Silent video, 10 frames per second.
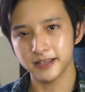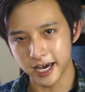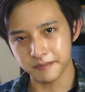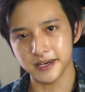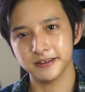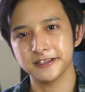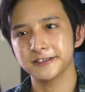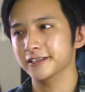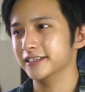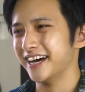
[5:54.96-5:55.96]
I made
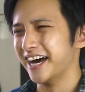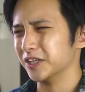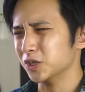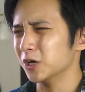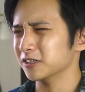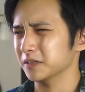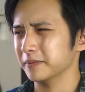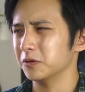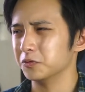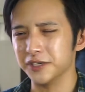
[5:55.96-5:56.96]
this year that I talked
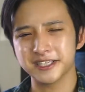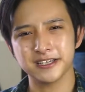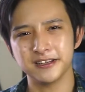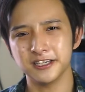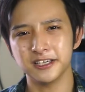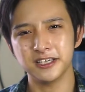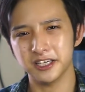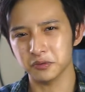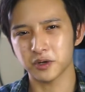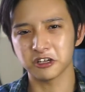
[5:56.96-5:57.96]
about recently
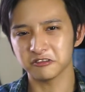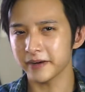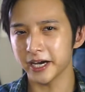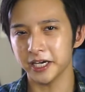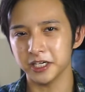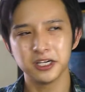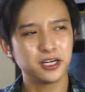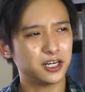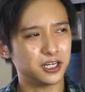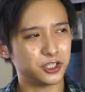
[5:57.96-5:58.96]
in one of my
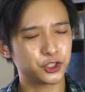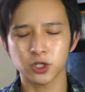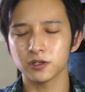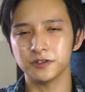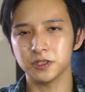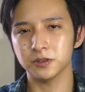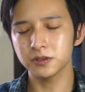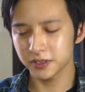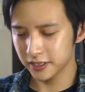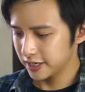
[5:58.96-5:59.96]
short
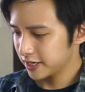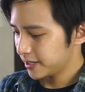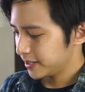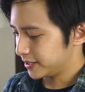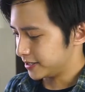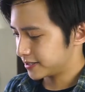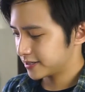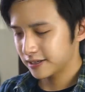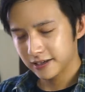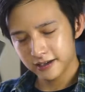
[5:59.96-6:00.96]
videos
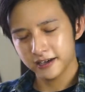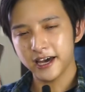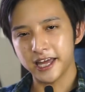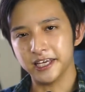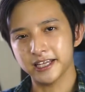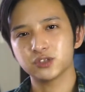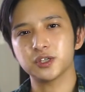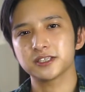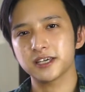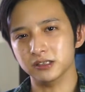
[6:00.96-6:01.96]
is an
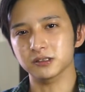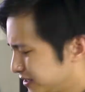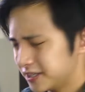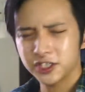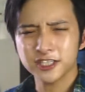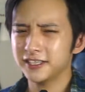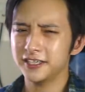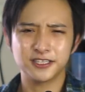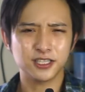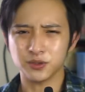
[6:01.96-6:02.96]
electric scale. It's just
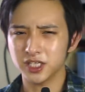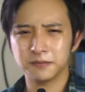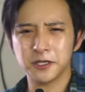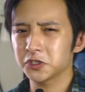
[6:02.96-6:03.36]
easier to keep things